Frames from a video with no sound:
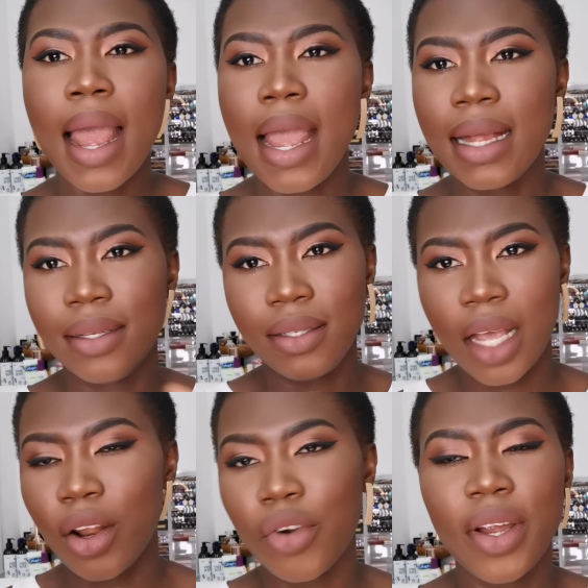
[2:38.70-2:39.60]
and it's
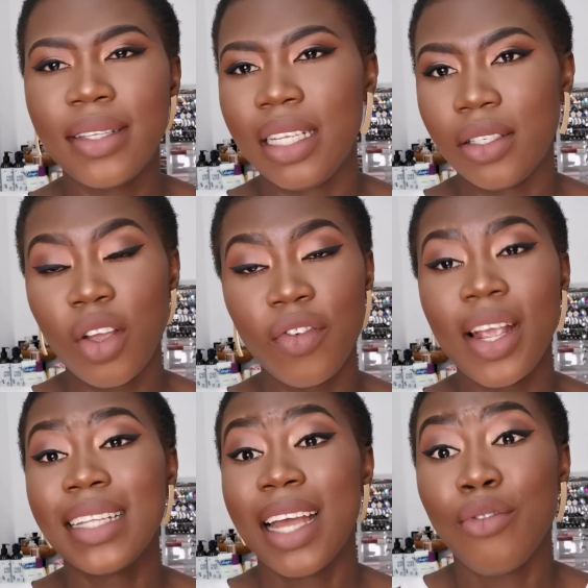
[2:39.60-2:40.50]
kind of crazy. So if you
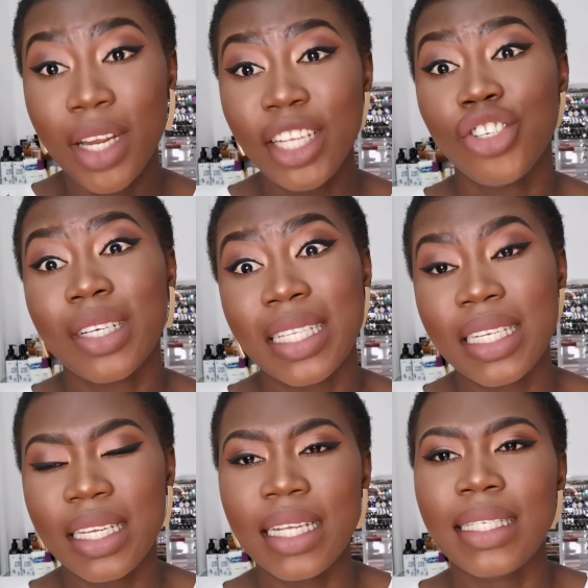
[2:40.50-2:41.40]
guys are really interested
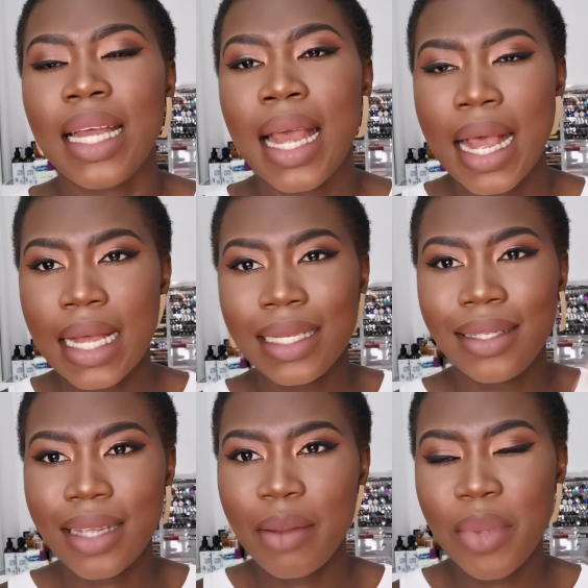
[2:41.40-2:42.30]
in it,
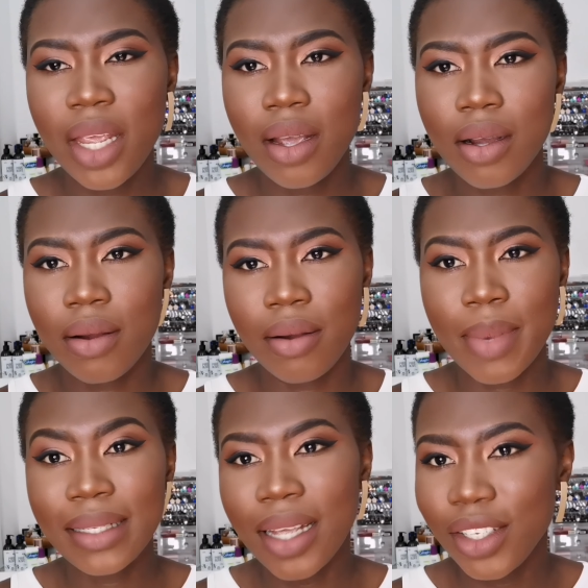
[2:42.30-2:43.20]
send me a
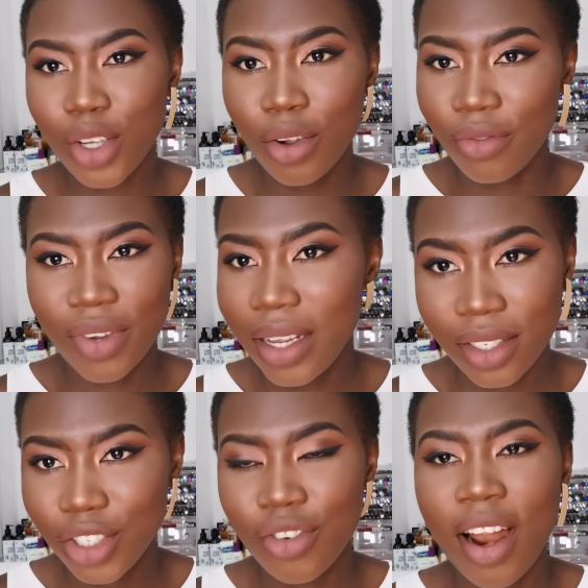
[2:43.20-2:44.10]
message on
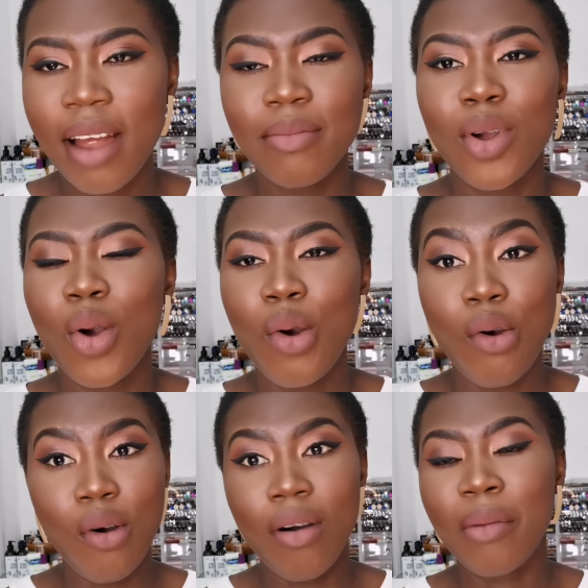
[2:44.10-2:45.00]
Instagram
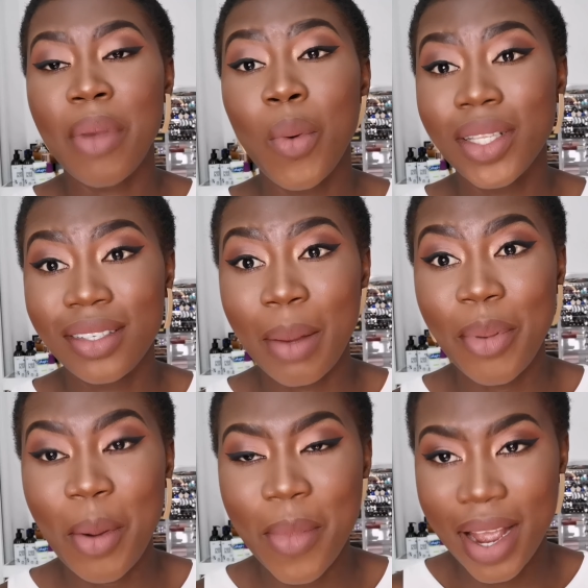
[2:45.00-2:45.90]
or on my
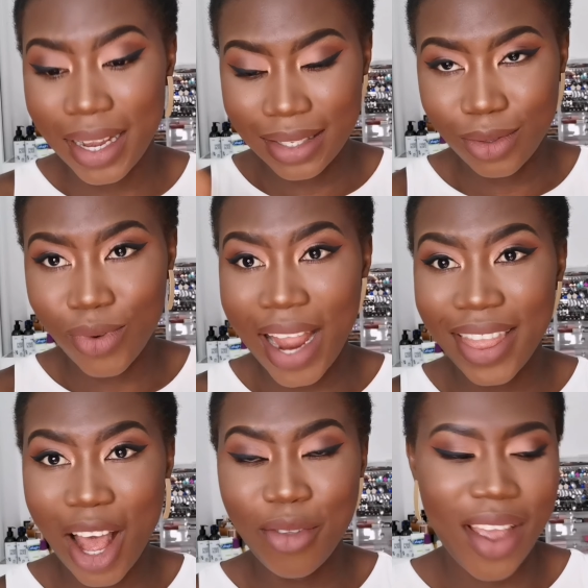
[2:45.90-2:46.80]
WhatsApp number. It's
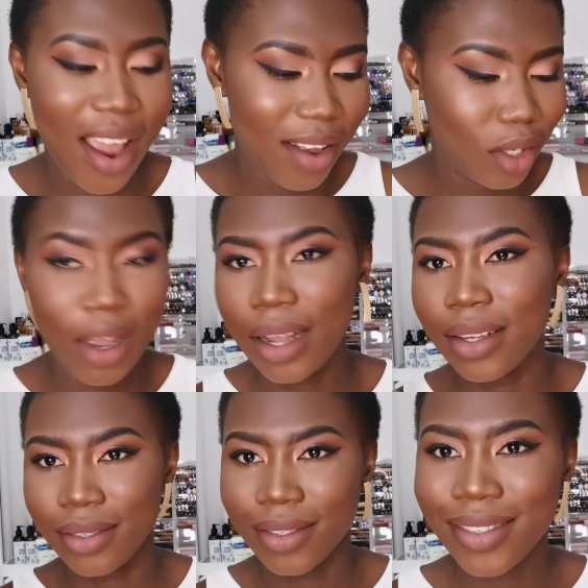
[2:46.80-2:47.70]
right down there, so I
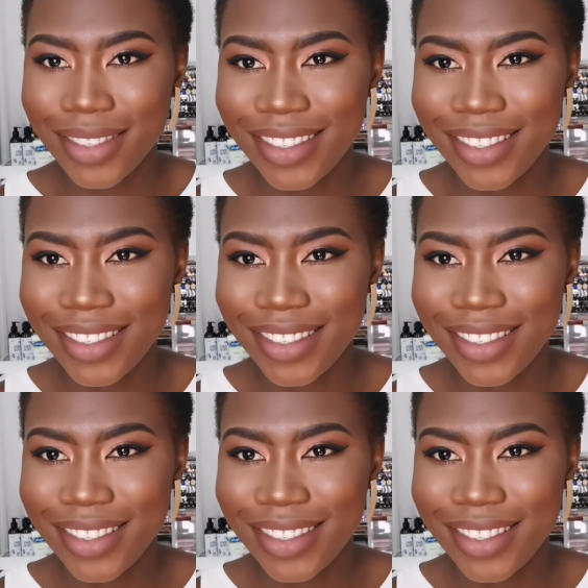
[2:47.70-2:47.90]
can